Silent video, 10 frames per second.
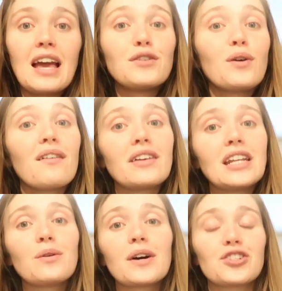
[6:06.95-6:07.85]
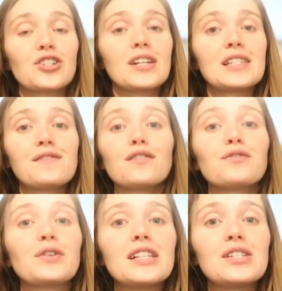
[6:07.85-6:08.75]
If you have any questions, feel
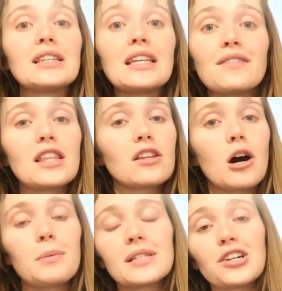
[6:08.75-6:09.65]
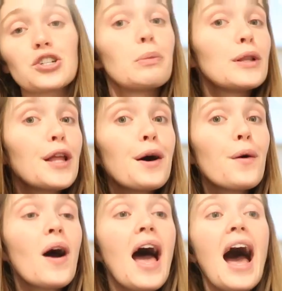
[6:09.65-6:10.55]
free to leave it in the comment section
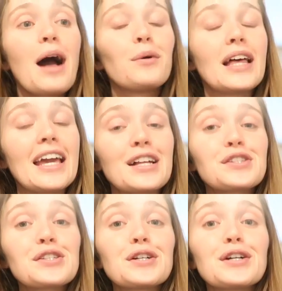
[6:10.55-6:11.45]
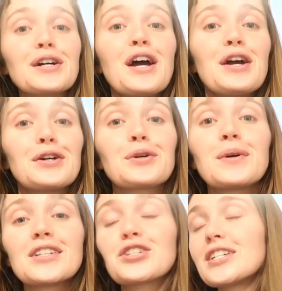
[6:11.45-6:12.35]
below. I will answer your
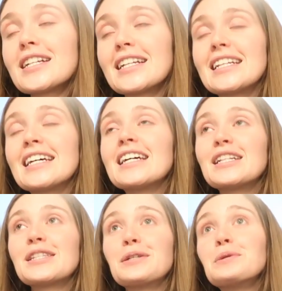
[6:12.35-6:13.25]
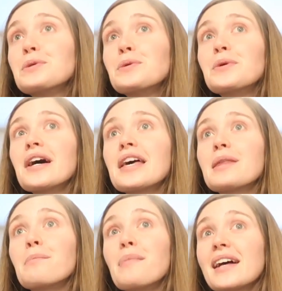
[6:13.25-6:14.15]
question to the
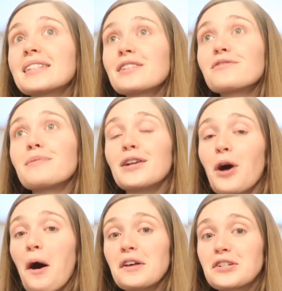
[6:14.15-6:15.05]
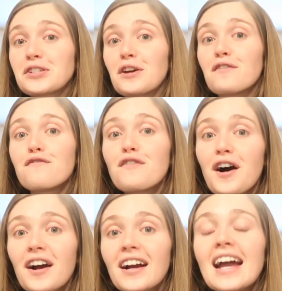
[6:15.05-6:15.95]
best of my knowledge so
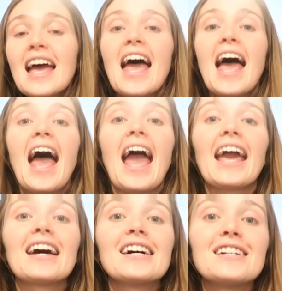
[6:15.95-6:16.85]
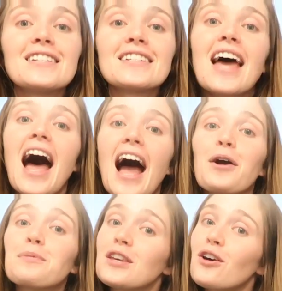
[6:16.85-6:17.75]
far. And I
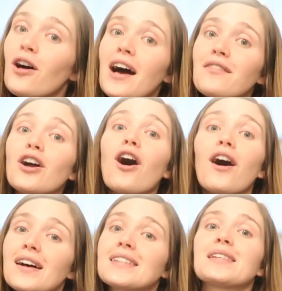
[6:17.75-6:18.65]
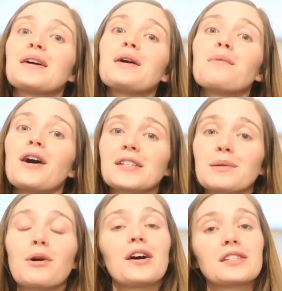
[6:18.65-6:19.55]
hope that y'all have an awesome,
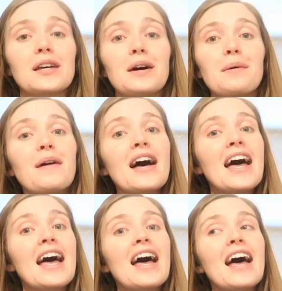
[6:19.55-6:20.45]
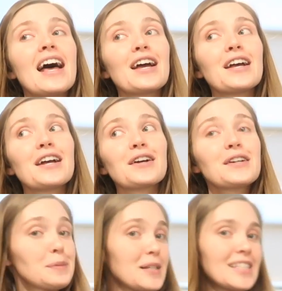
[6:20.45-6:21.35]
awesome, awesome
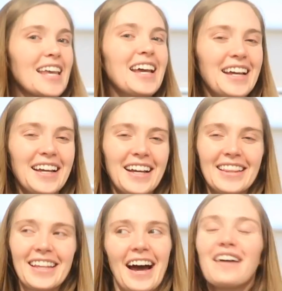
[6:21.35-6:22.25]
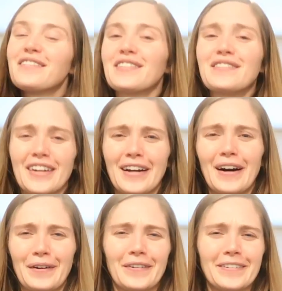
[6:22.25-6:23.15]
Christmas. I feel very
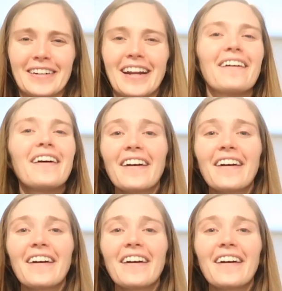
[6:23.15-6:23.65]
awkward right now.